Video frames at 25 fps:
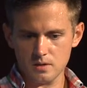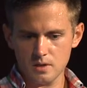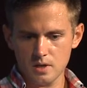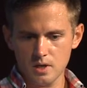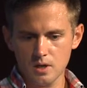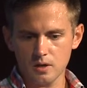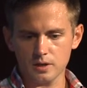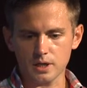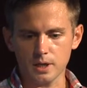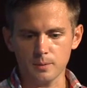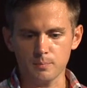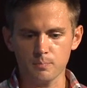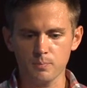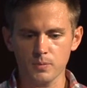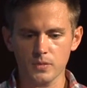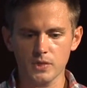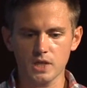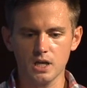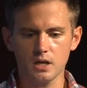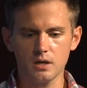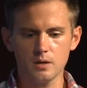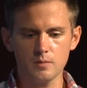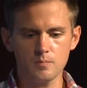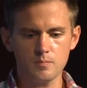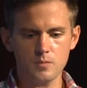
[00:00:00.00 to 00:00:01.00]
Okay,
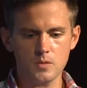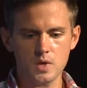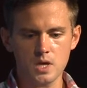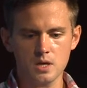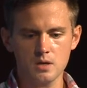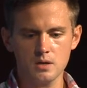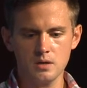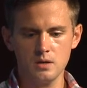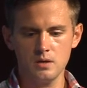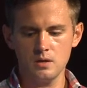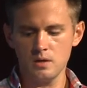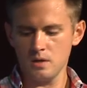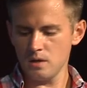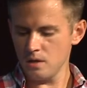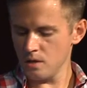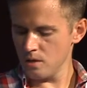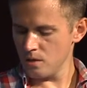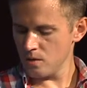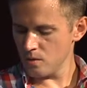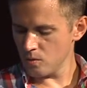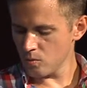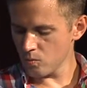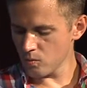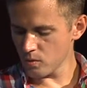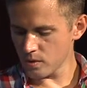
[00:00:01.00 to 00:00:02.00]

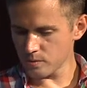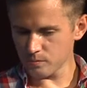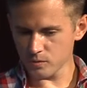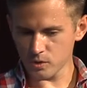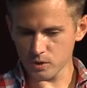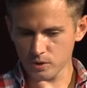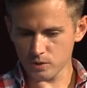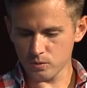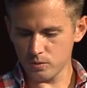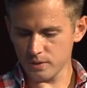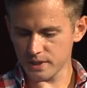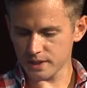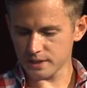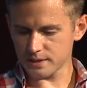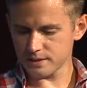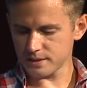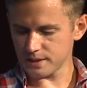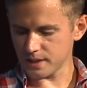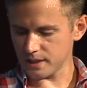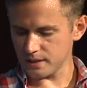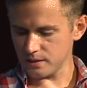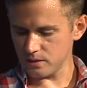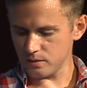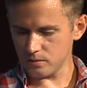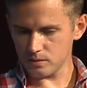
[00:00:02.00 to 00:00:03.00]
one more quick
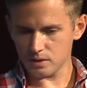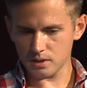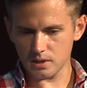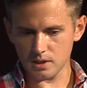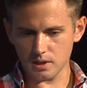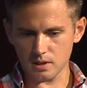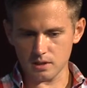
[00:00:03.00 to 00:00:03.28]
side note.